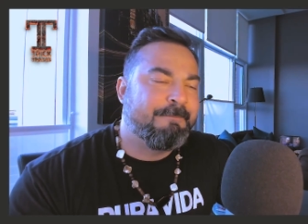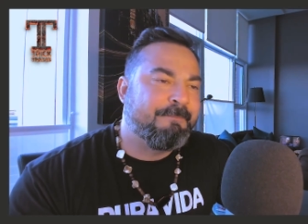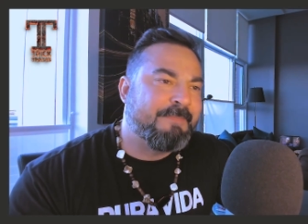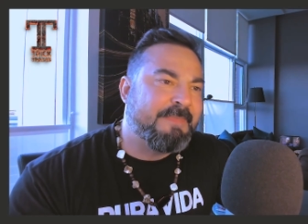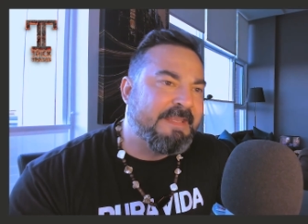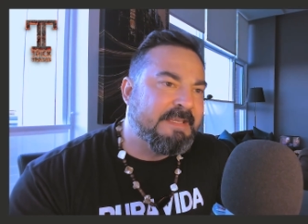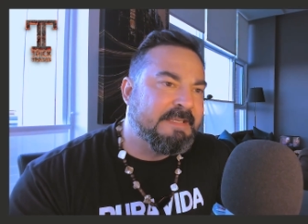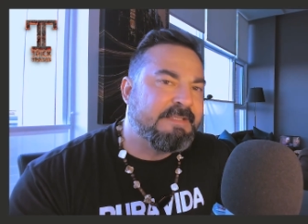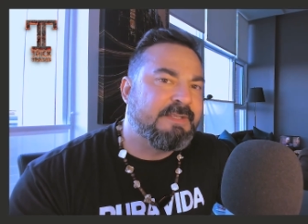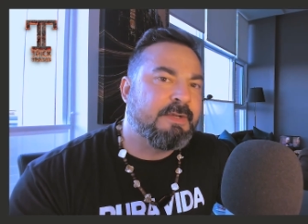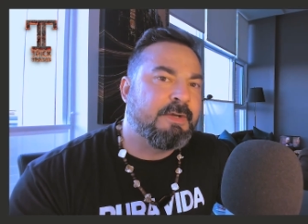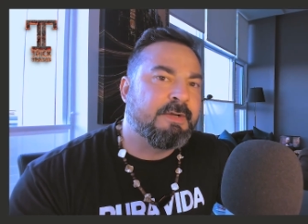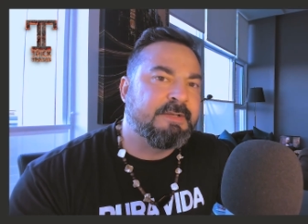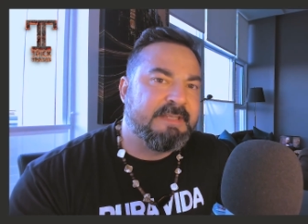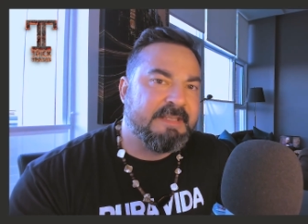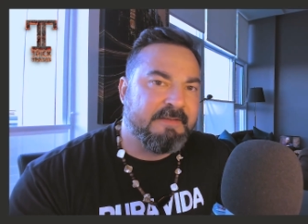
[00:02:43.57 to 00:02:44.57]
These
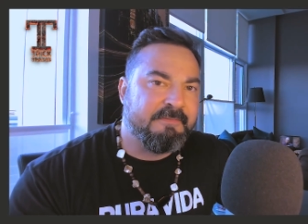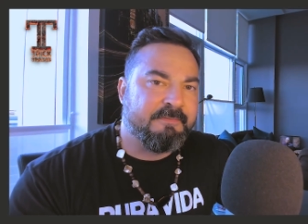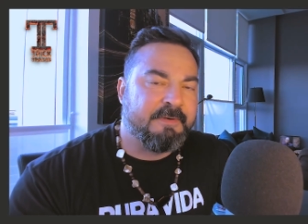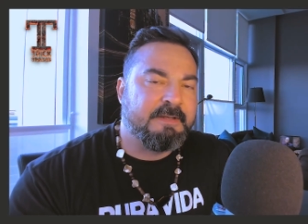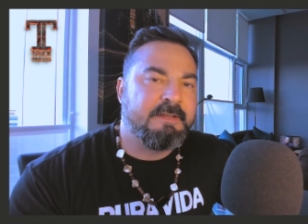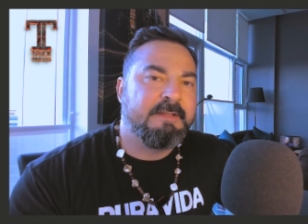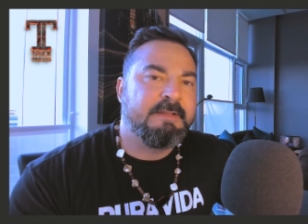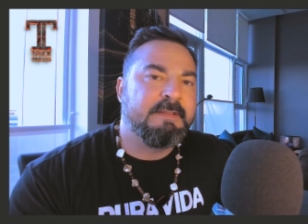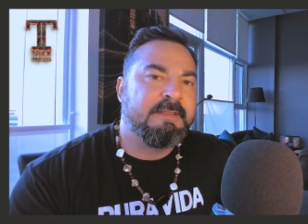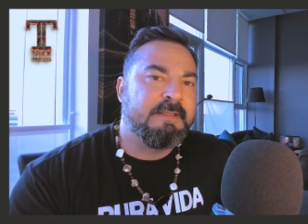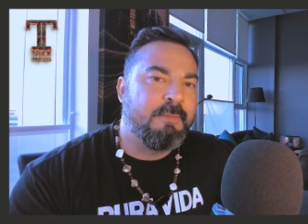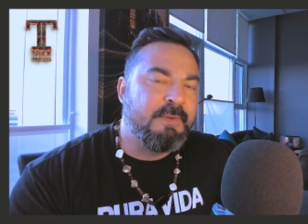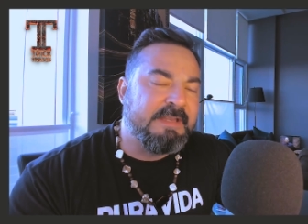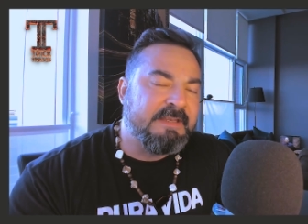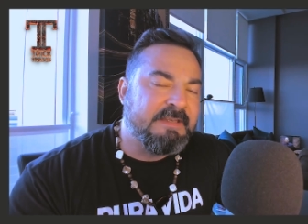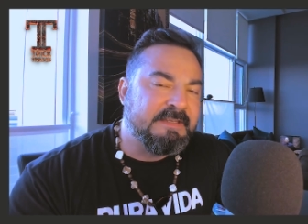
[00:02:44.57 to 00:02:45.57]
are different.
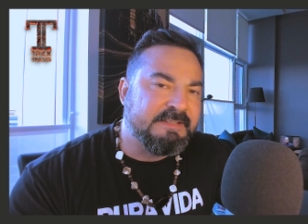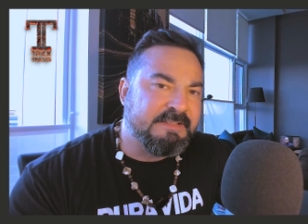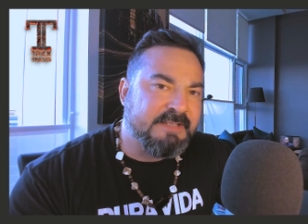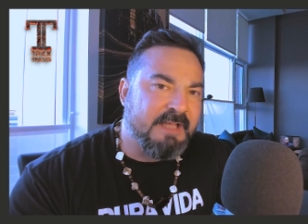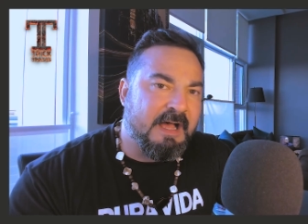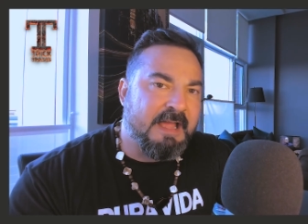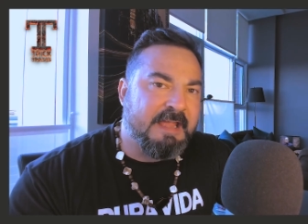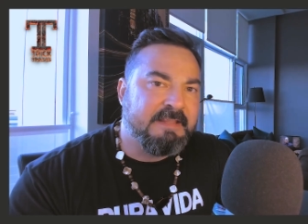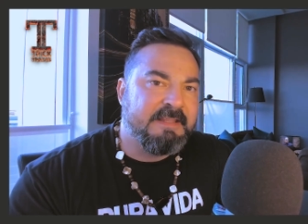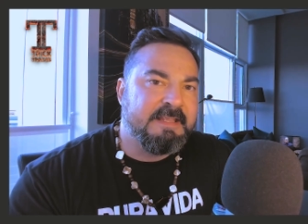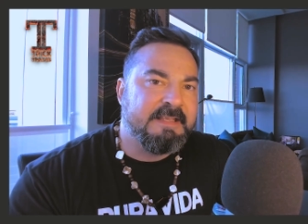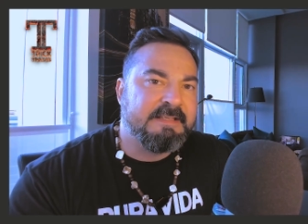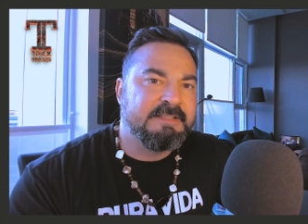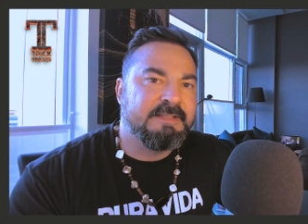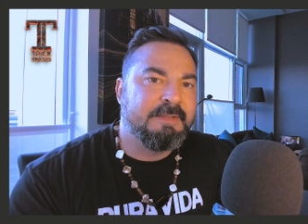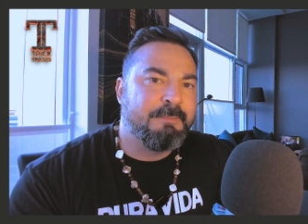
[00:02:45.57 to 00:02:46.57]
We designed
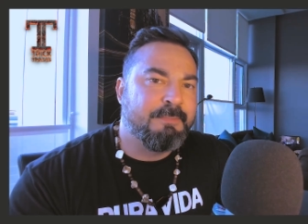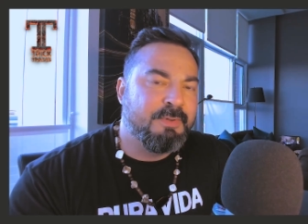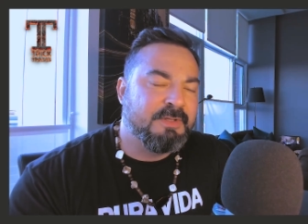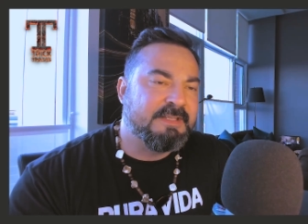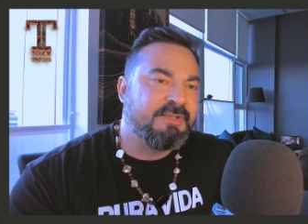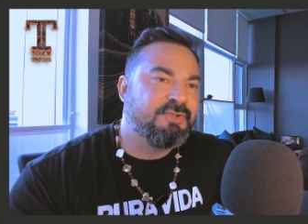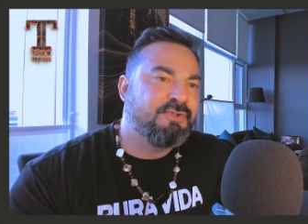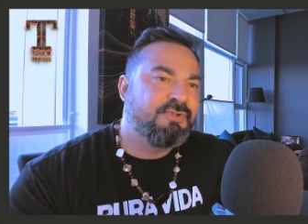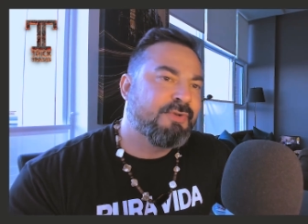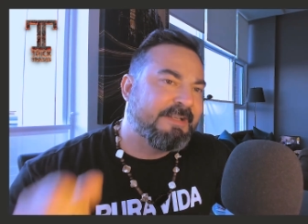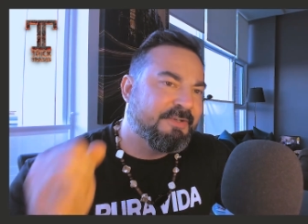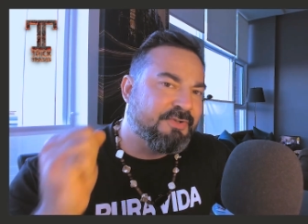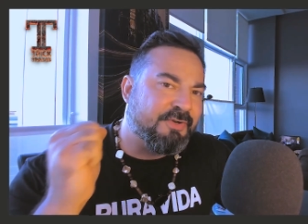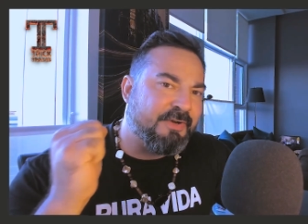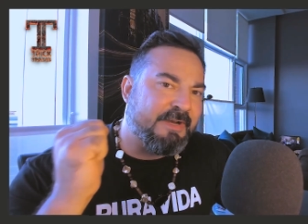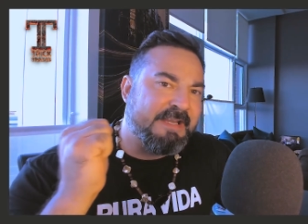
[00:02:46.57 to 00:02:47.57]
this to put the
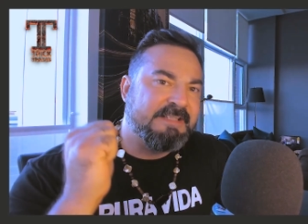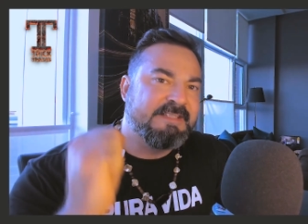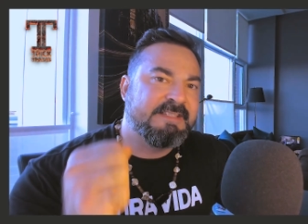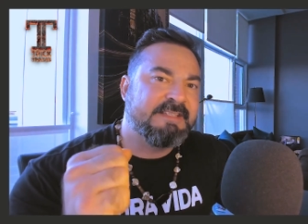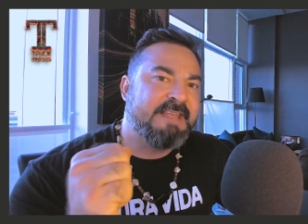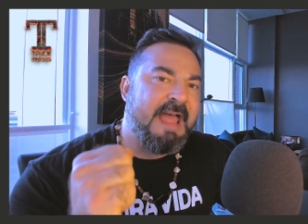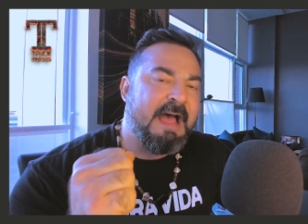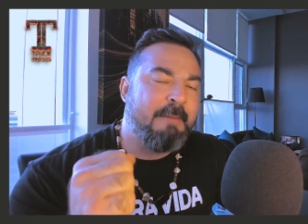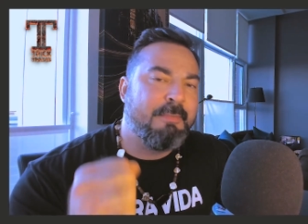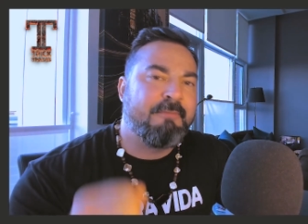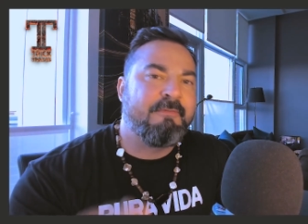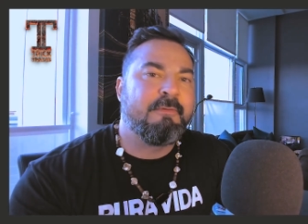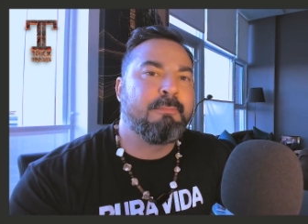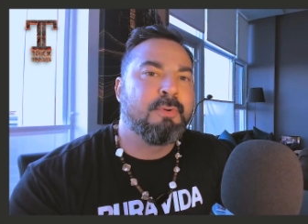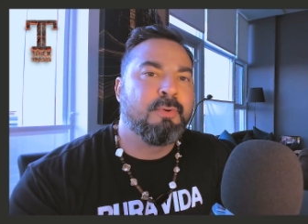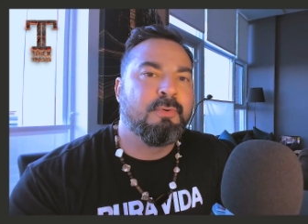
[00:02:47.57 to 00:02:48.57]
Trick Trade stamp of
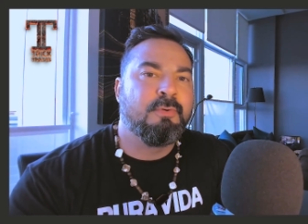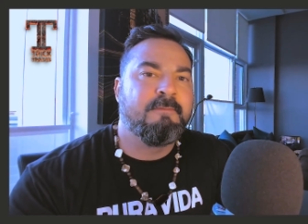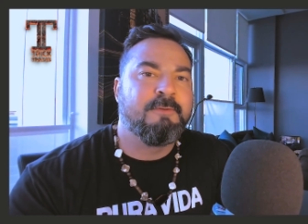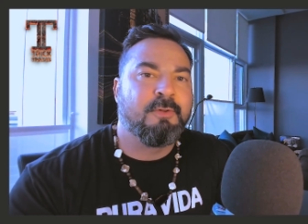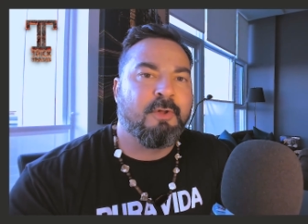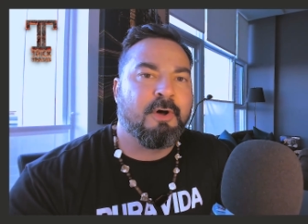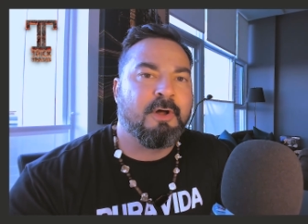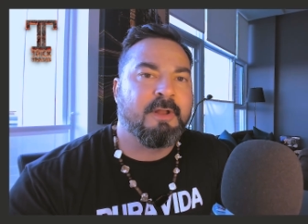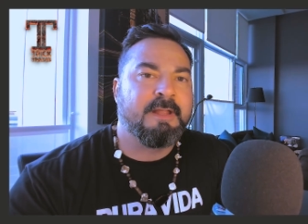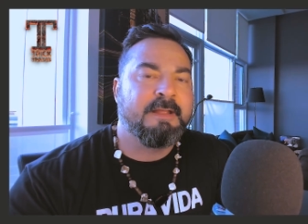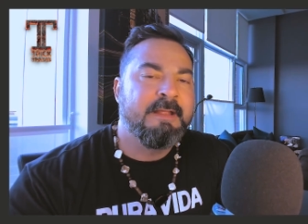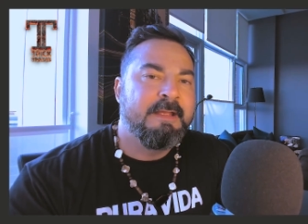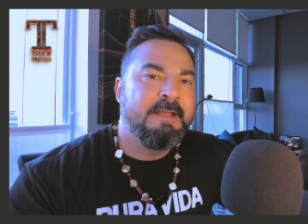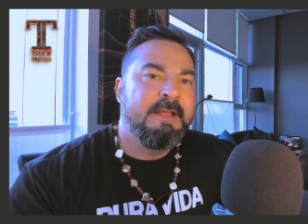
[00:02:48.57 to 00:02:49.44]
approval on it.